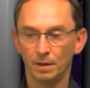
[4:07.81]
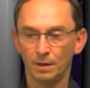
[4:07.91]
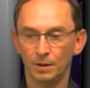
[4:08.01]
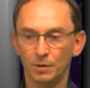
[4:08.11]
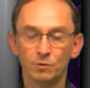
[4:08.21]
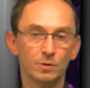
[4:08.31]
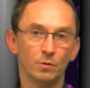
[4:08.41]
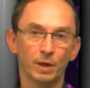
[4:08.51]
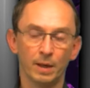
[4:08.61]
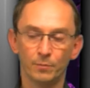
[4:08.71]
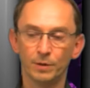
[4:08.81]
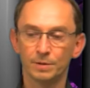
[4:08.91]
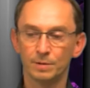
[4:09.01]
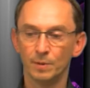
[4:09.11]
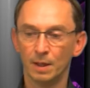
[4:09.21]
Use an okay
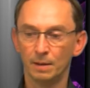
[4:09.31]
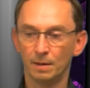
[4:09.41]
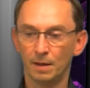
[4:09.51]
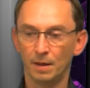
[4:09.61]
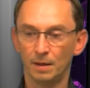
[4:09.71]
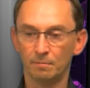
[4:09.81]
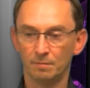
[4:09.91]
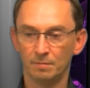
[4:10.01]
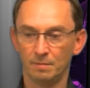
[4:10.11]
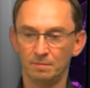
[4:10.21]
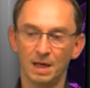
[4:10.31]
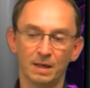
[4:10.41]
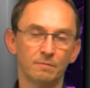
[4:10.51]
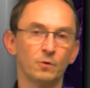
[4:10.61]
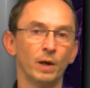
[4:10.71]
printer, but um,
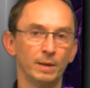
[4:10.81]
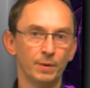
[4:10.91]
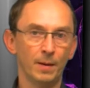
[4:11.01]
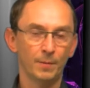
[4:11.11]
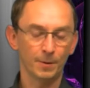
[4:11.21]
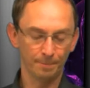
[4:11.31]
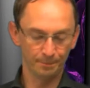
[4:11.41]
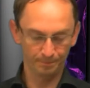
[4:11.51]
not great paper.